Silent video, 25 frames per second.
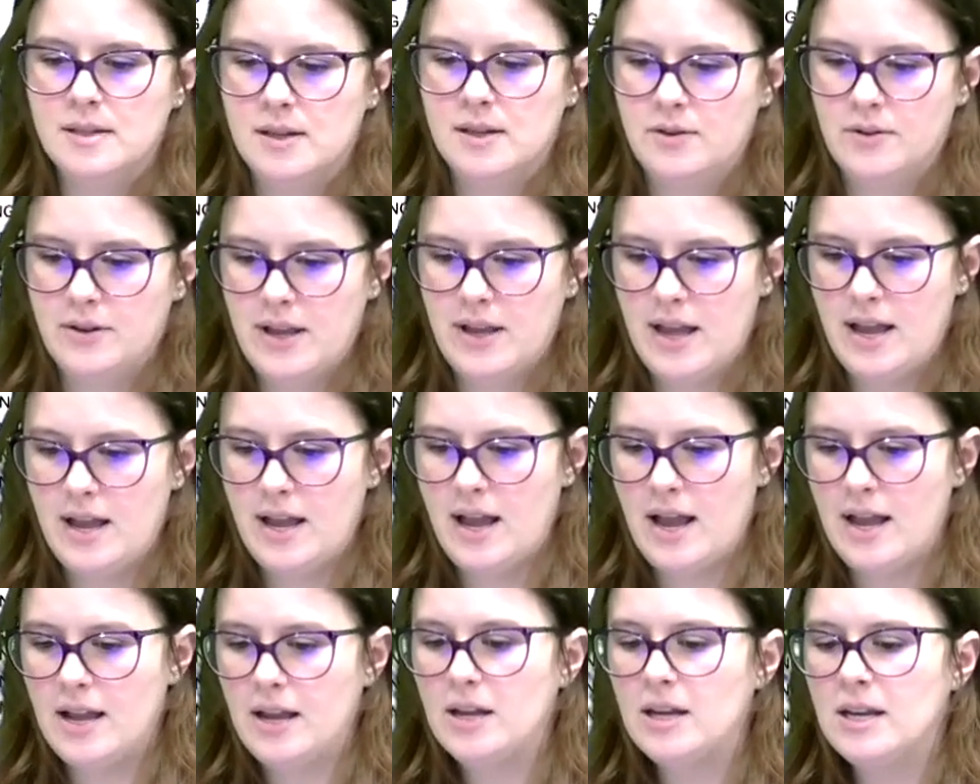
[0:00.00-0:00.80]
Okay,
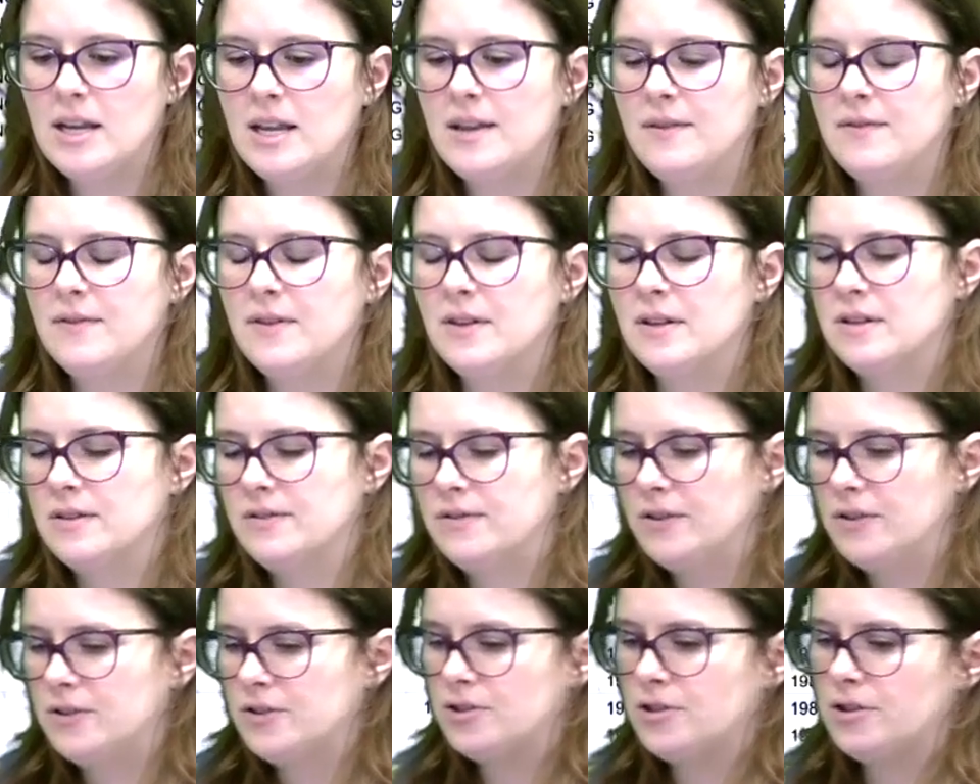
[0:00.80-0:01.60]
I could even
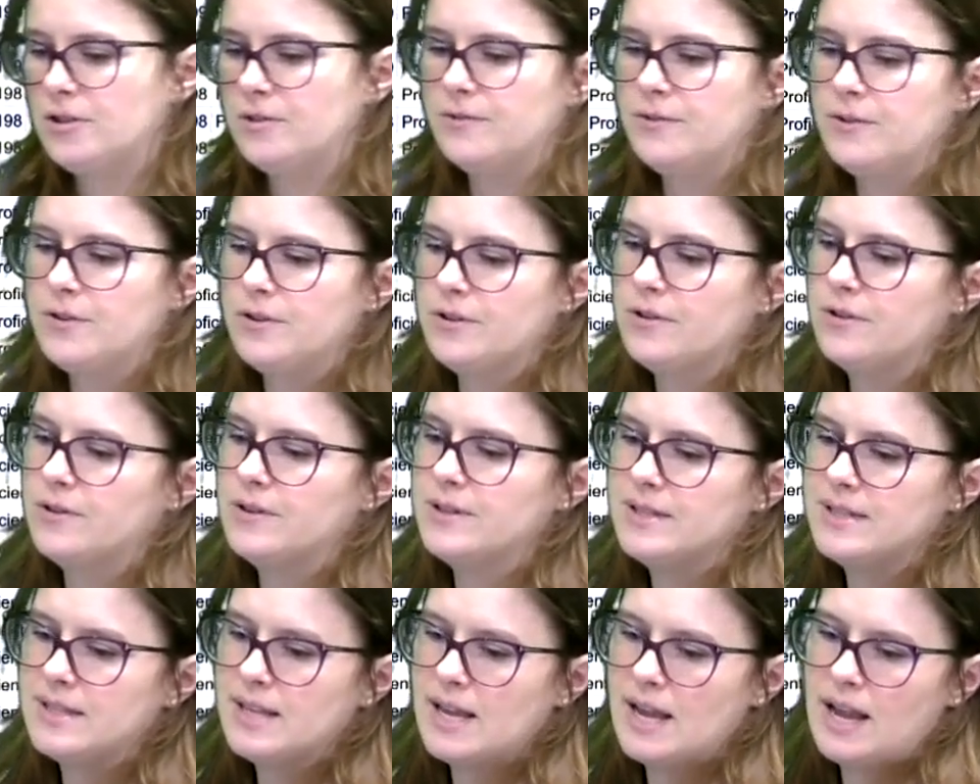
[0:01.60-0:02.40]
filter it further and
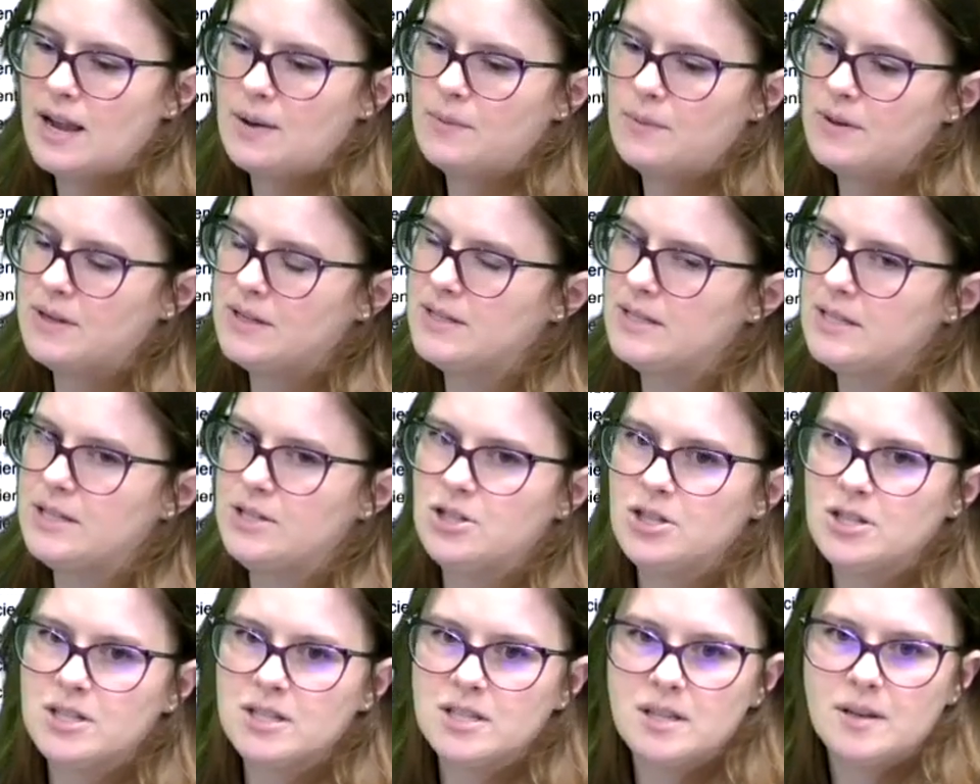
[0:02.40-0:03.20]
say I want to see
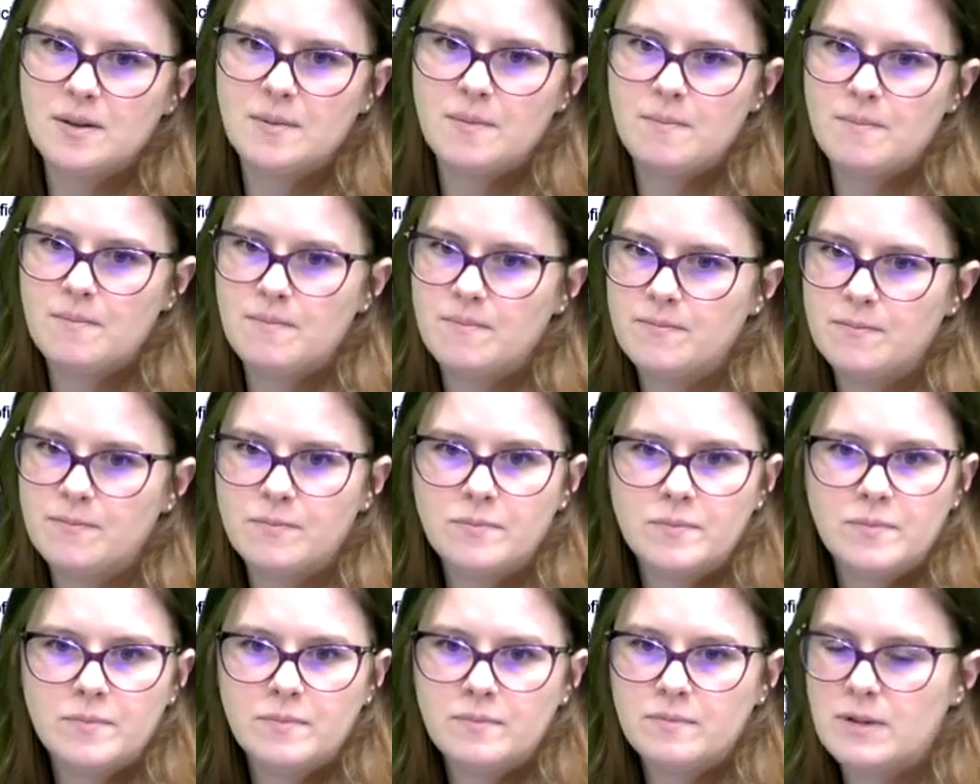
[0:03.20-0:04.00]
just the
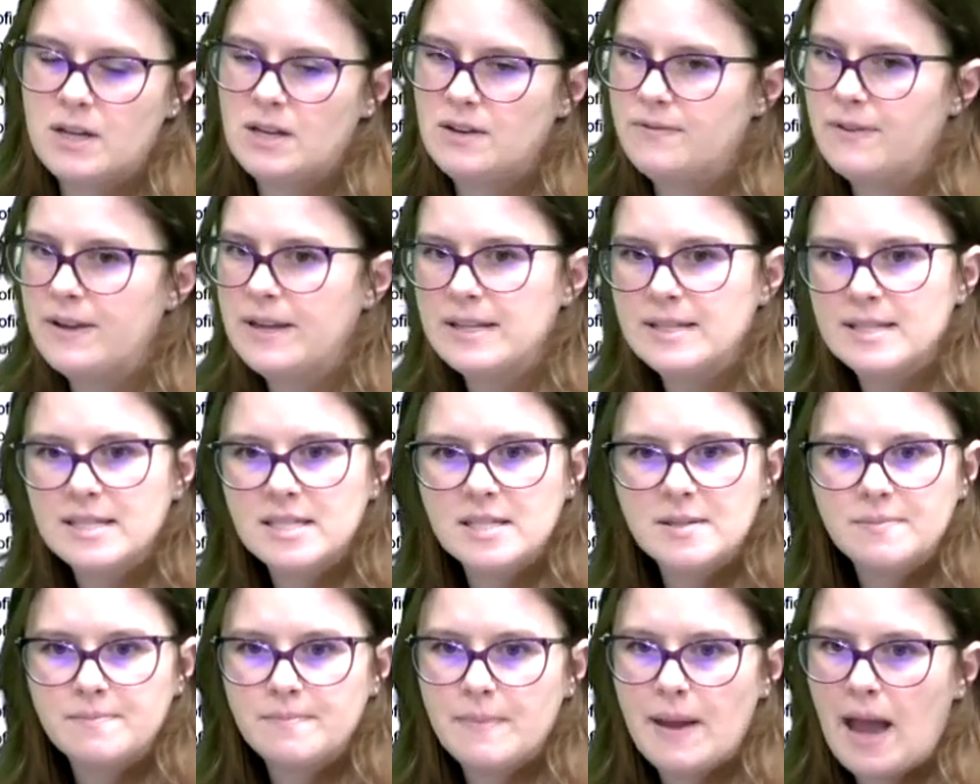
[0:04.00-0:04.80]

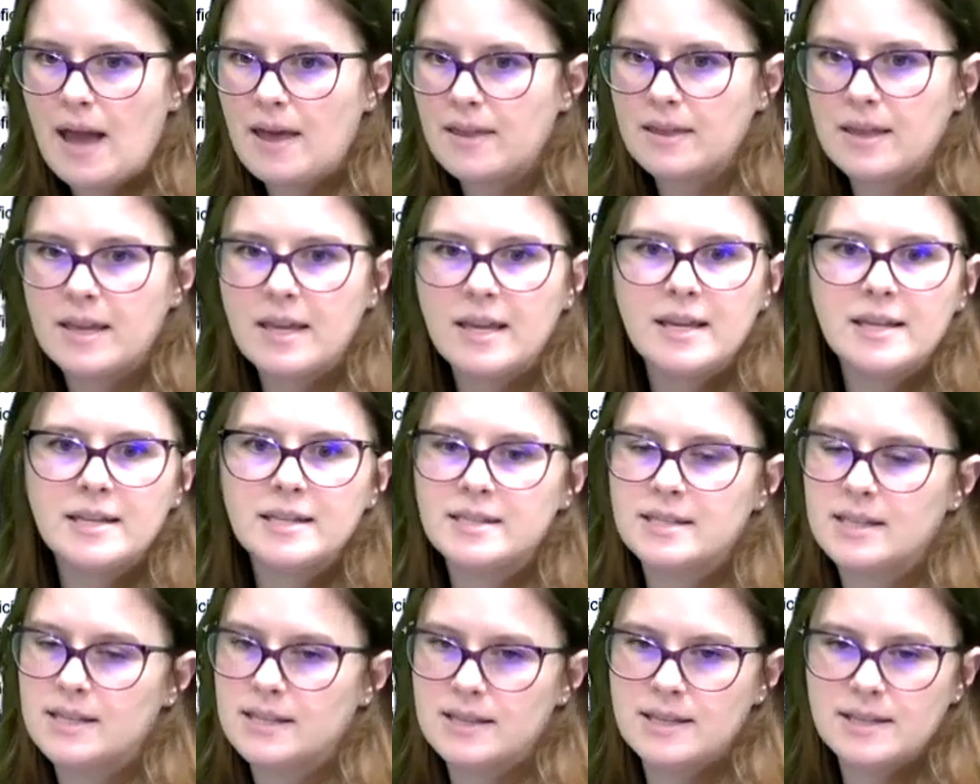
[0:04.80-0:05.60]
advanced math
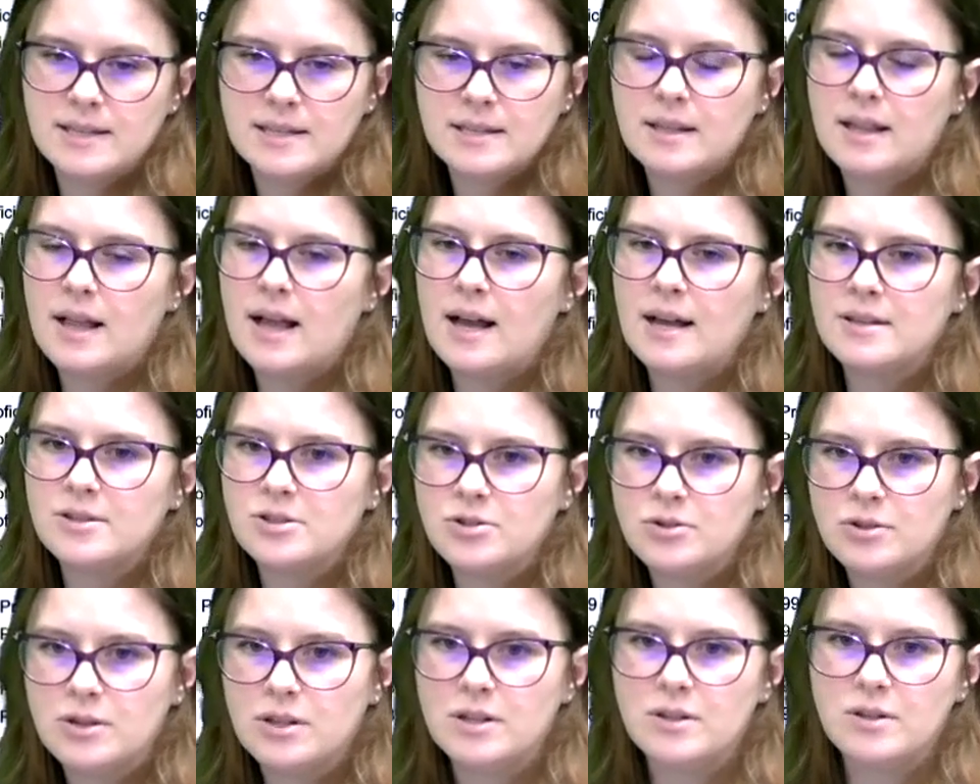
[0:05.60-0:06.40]
kids in this class.
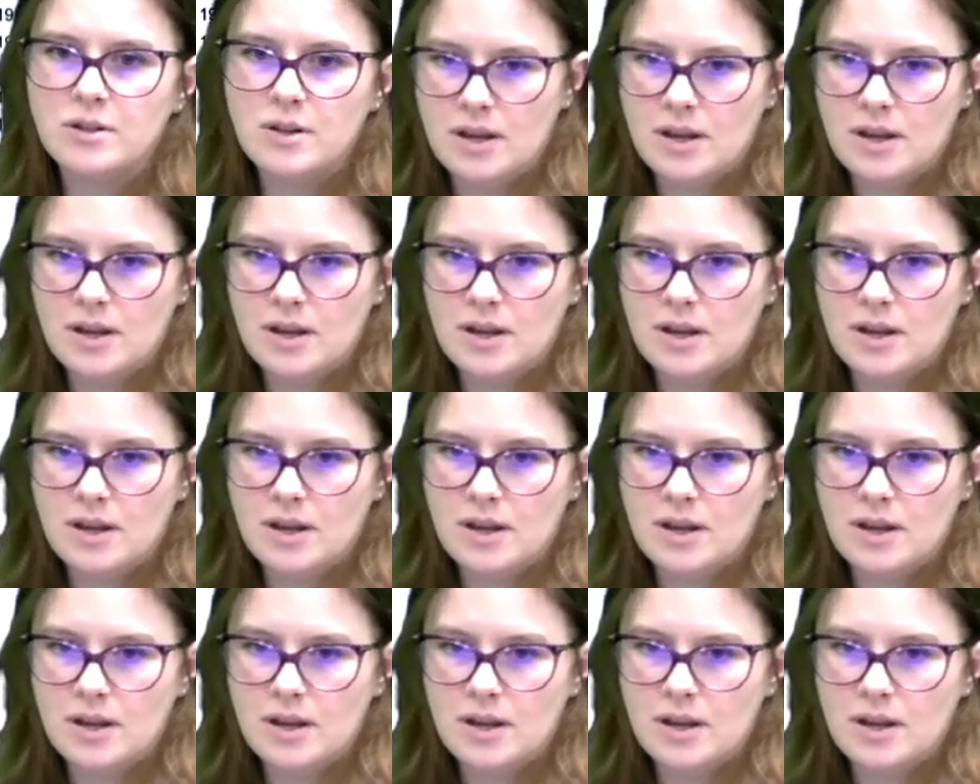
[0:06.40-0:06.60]
You can,